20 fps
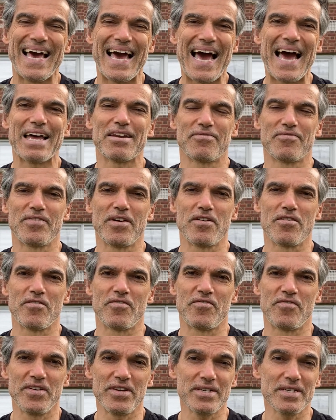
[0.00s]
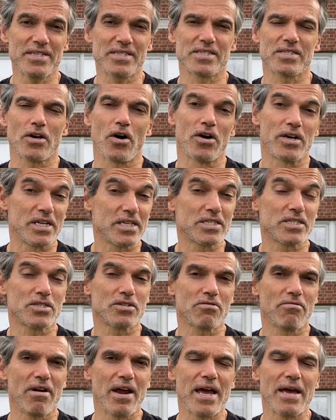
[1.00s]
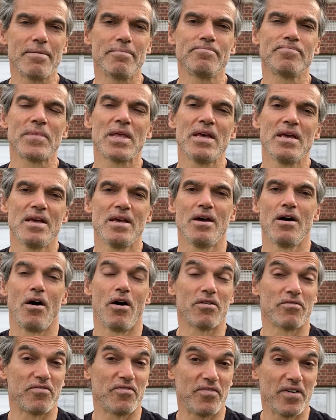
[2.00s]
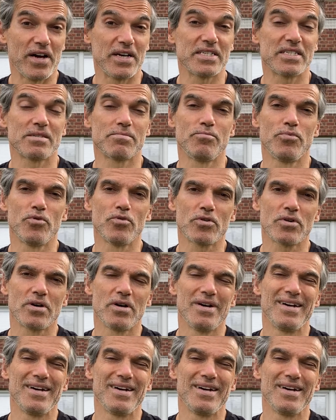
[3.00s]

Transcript: at Ferra Fitness on Instagram, on Facebook,